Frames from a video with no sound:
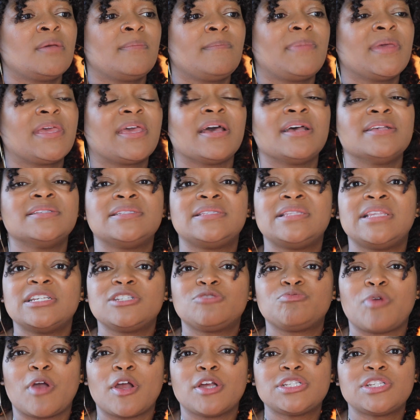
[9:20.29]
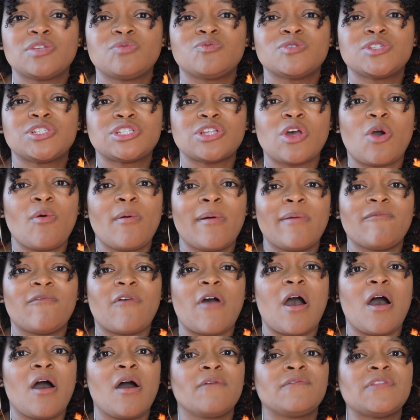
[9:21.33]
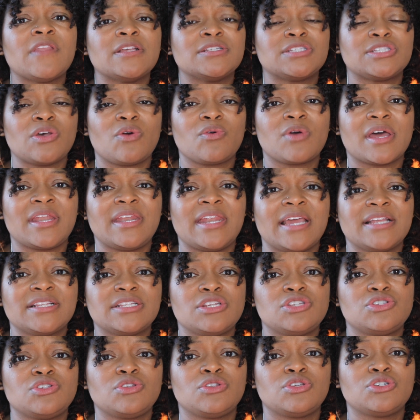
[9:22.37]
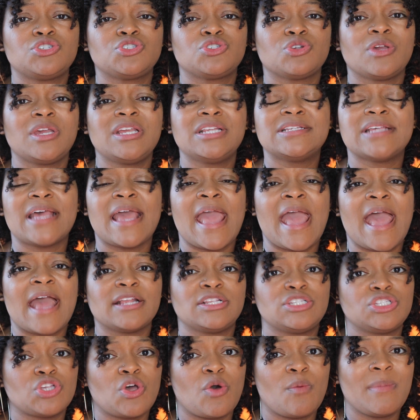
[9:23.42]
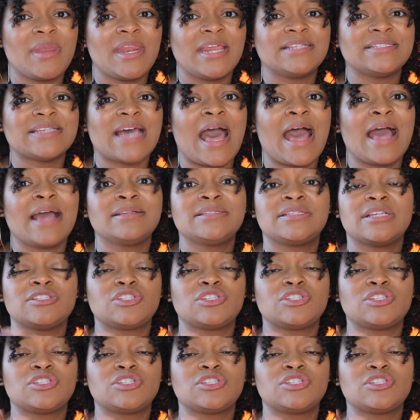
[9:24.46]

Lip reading: because this person was so involved and so connected to the streets and had so many ties,